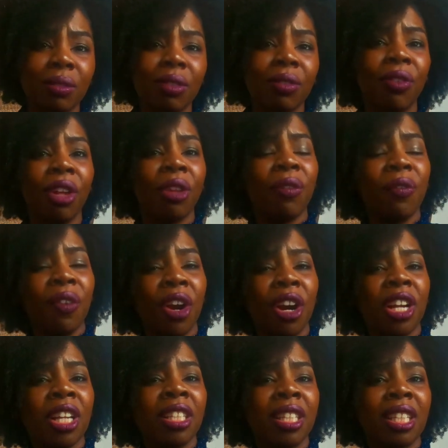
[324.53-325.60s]
for the
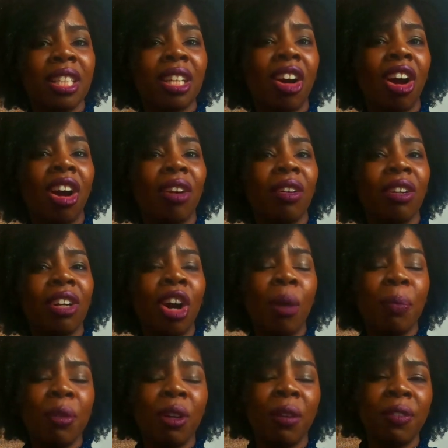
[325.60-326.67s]
first uh,
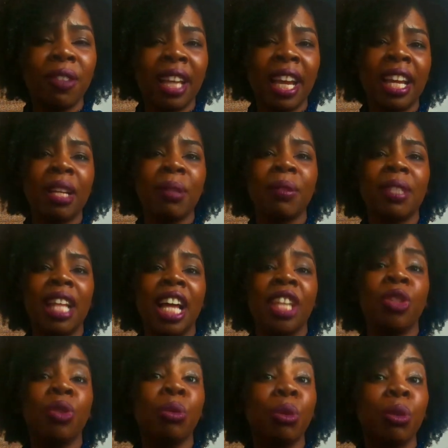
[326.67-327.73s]
couple of times that
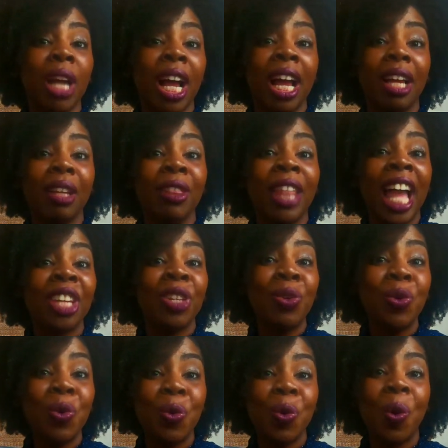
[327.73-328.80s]
you got, that
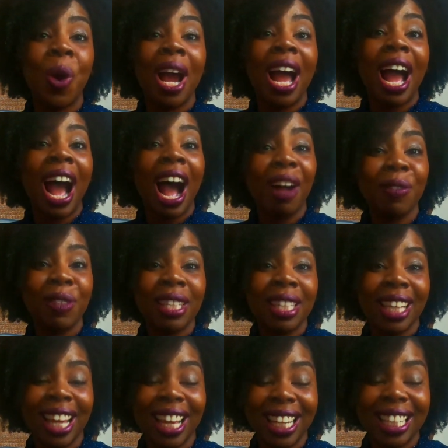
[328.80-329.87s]
you have
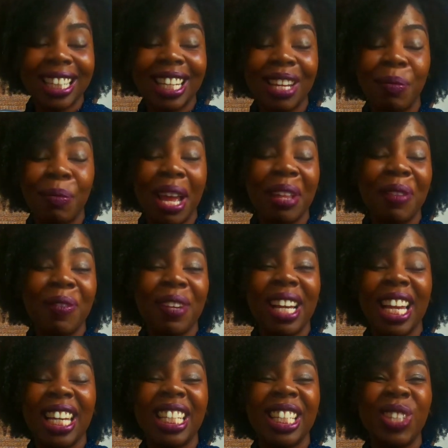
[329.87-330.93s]
sex, it might
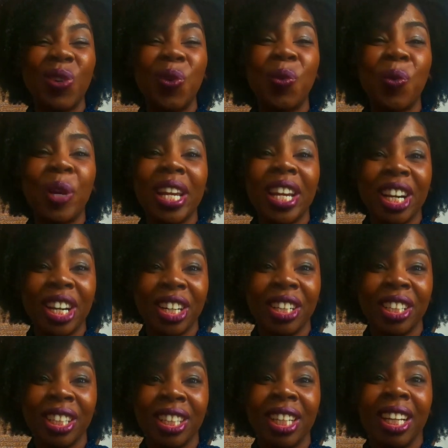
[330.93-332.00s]
feel a little
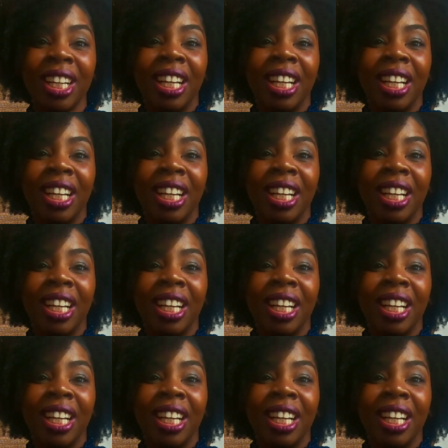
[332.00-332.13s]
weird,